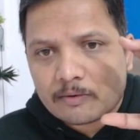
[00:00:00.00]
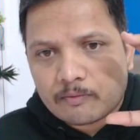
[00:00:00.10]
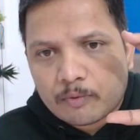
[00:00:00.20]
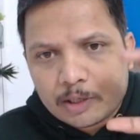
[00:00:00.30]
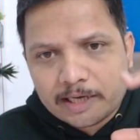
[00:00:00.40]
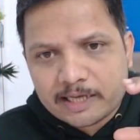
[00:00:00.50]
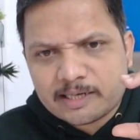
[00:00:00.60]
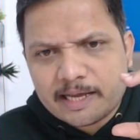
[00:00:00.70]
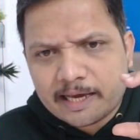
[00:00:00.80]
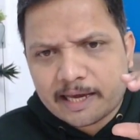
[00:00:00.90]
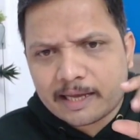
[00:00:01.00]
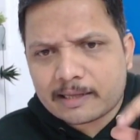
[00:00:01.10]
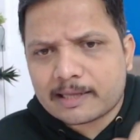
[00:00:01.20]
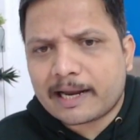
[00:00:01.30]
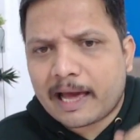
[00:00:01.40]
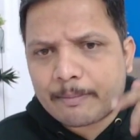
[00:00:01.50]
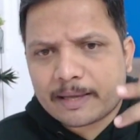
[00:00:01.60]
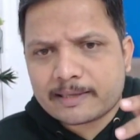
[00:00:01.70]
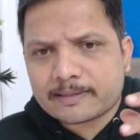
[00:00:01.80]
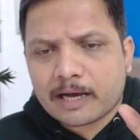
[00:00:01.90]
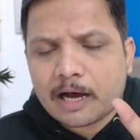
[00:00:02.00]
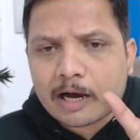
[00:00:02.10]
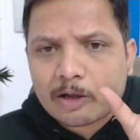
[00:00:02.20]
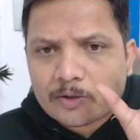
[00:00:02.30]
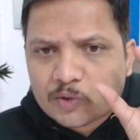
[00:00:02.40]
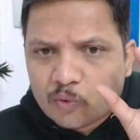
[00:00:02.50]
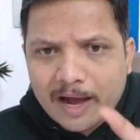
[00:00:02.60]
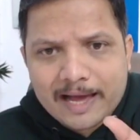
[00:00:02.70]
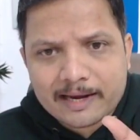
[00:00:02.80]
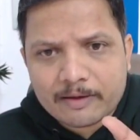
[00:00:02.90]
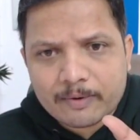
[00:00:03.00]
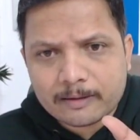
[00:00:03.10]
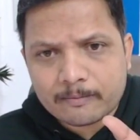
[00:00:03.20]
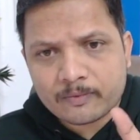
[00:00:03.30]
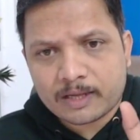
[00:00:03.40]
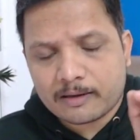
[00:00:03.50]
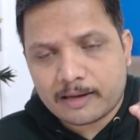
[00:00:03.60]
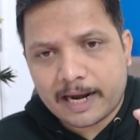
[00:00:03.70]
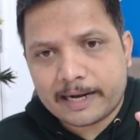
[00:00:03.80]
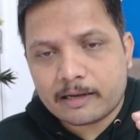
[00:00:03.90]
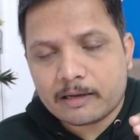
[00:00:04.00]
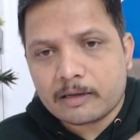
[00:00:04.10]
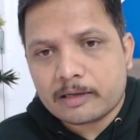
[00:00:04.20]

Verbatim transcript: voltage decay that happens across wire even, right?